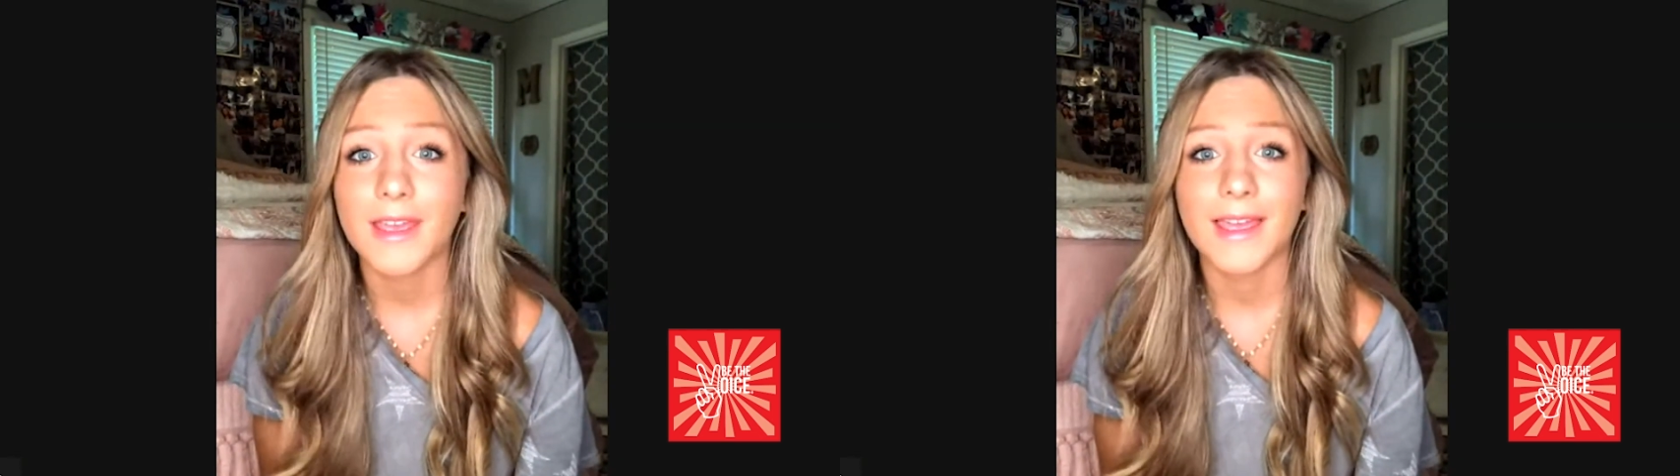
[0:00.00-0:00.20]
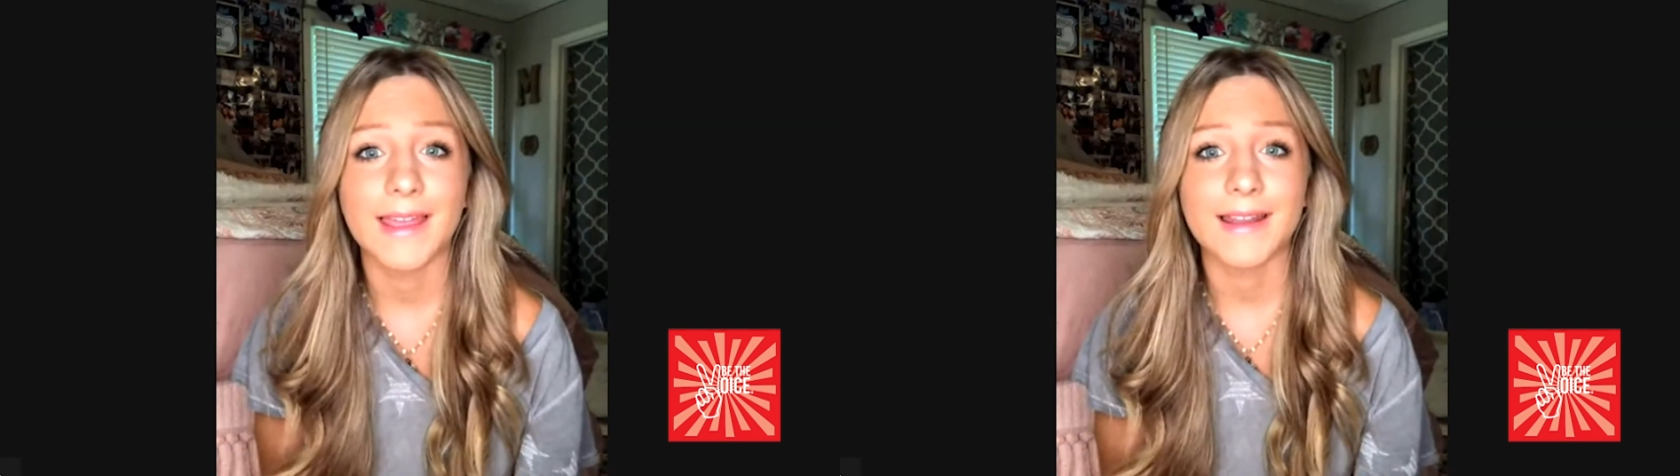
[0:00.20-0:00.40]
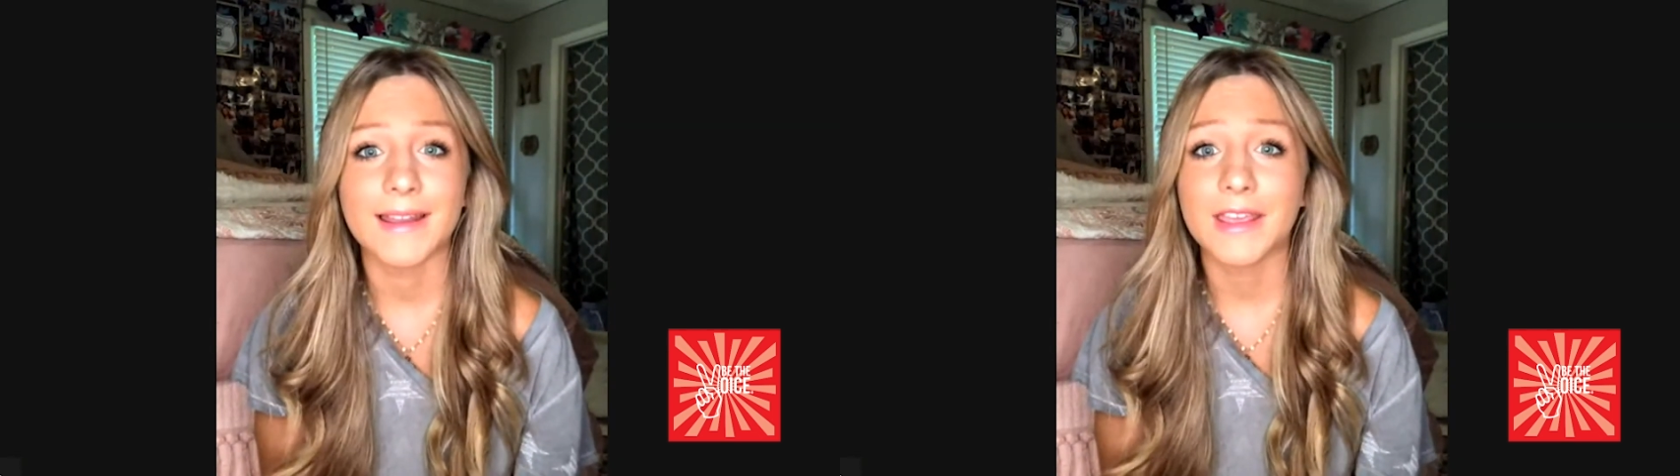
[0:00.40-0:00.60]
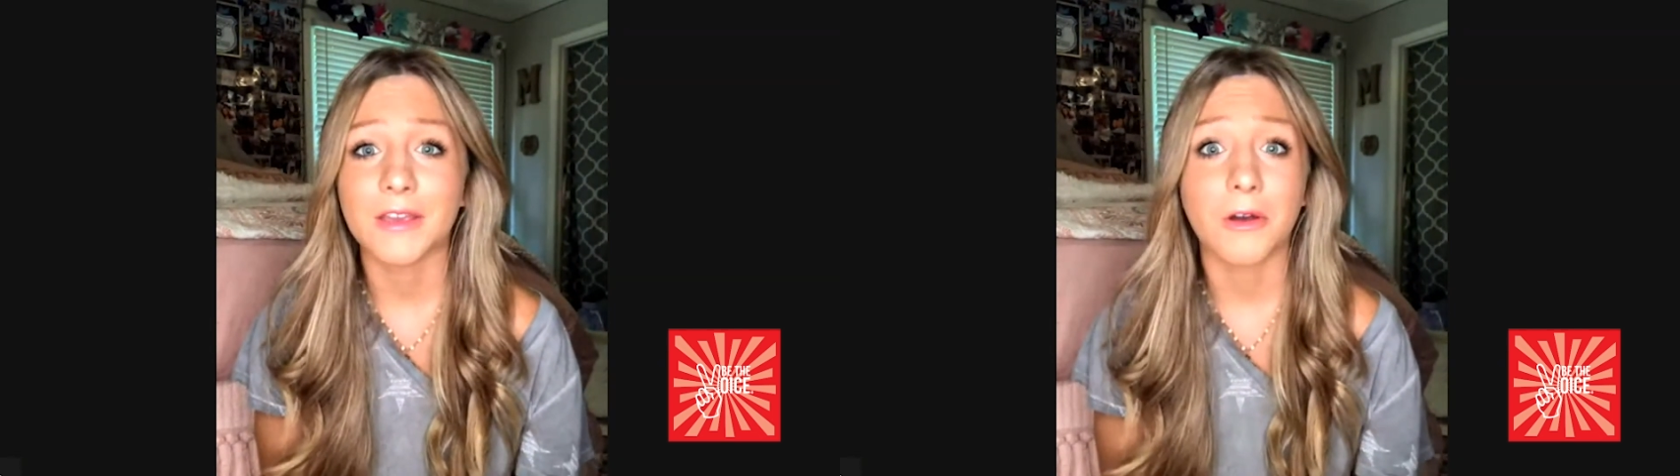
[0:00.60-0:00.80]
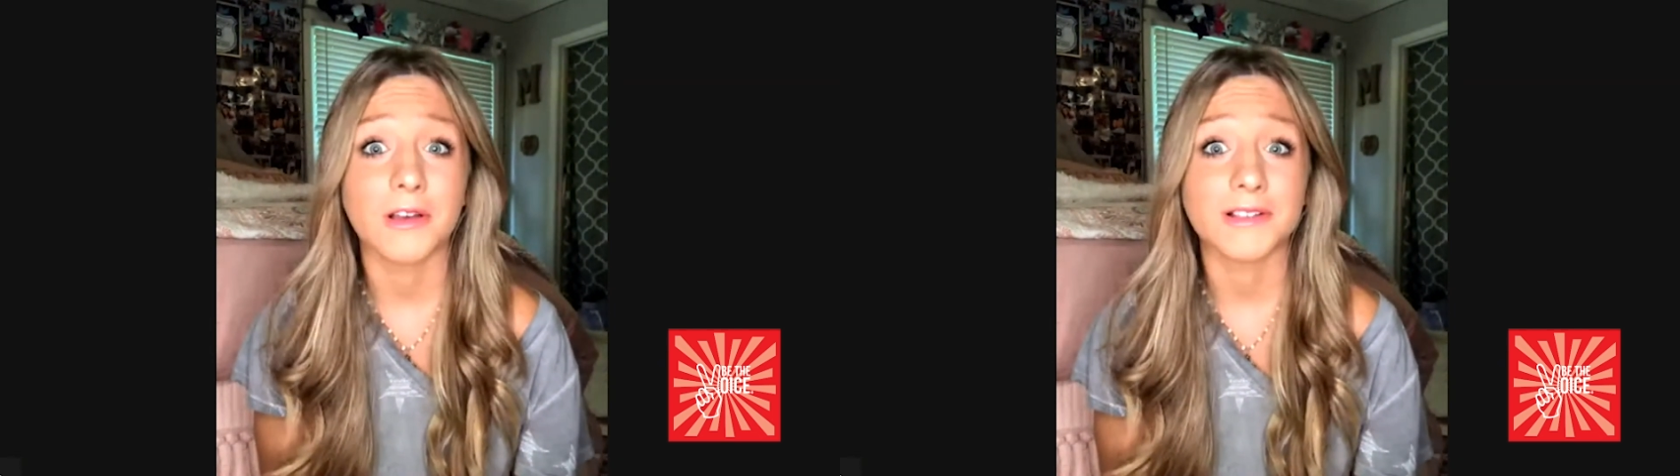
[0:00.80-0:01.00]
and it can
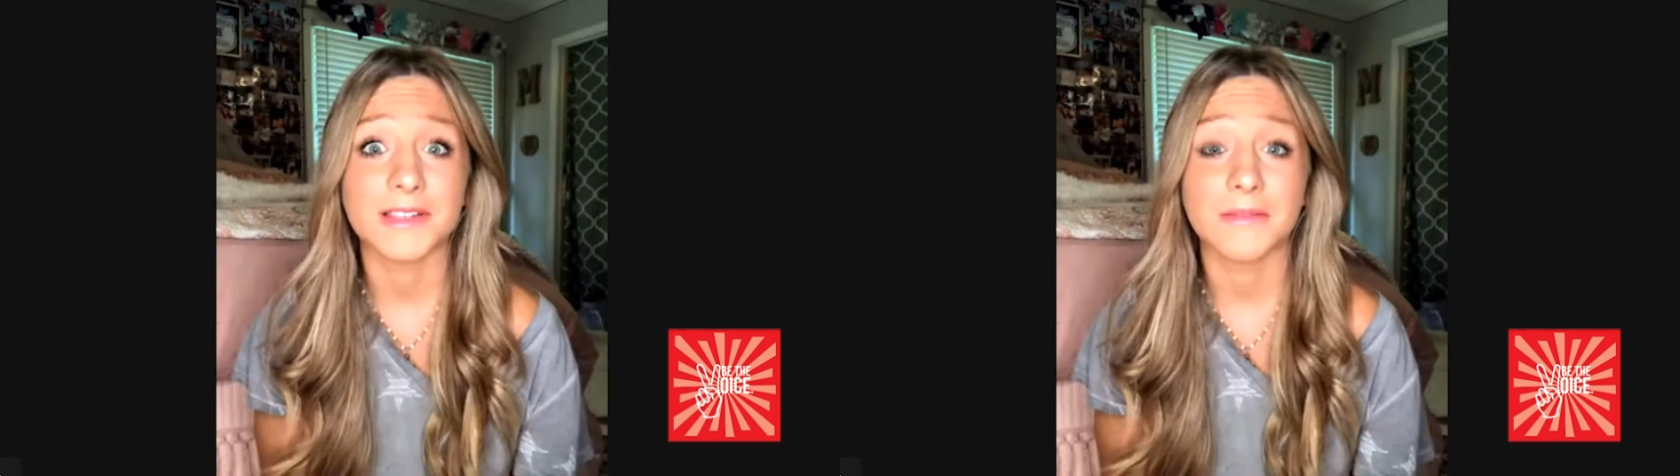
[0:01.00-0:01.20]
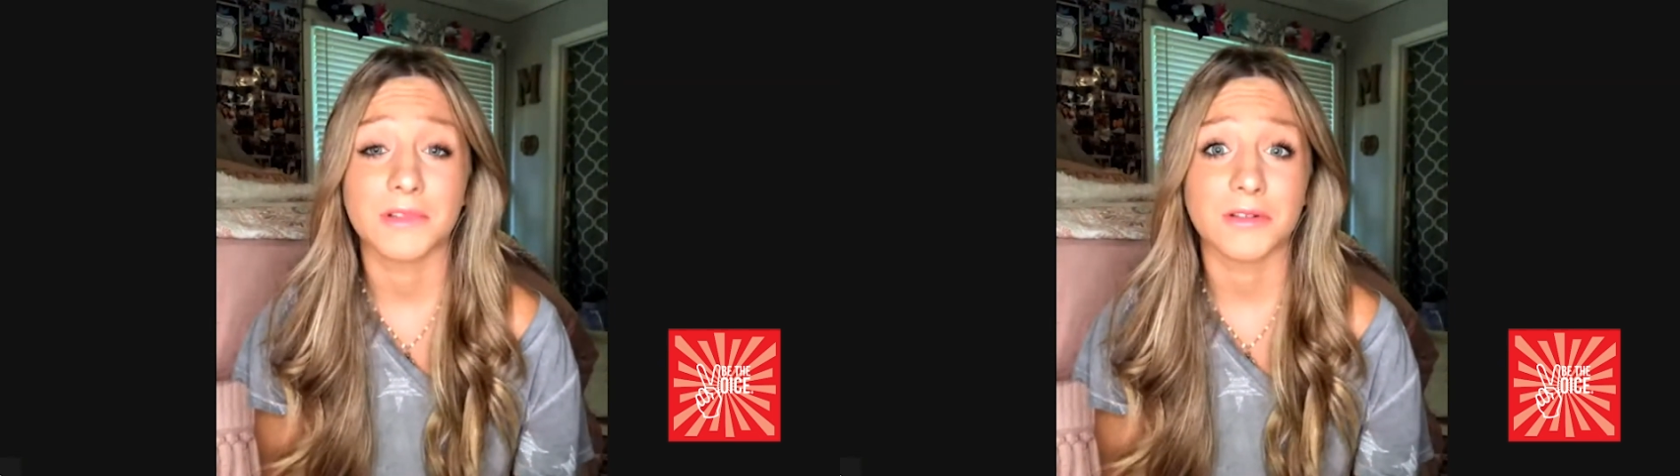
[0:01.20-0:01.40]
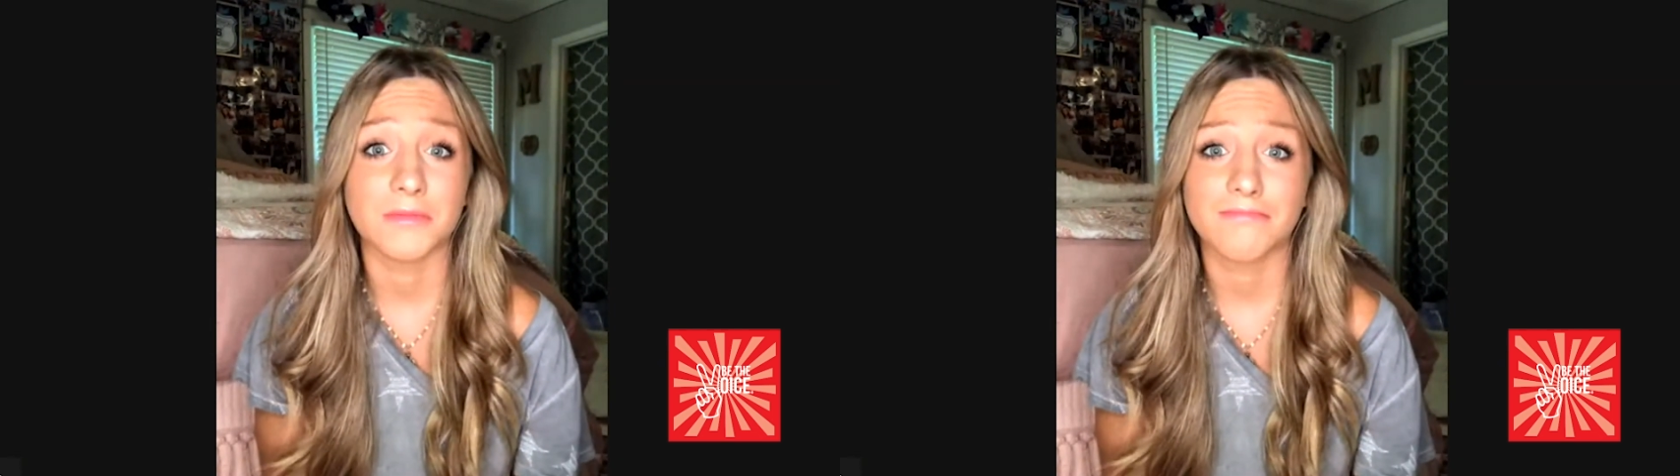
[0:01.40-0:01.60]
cause them to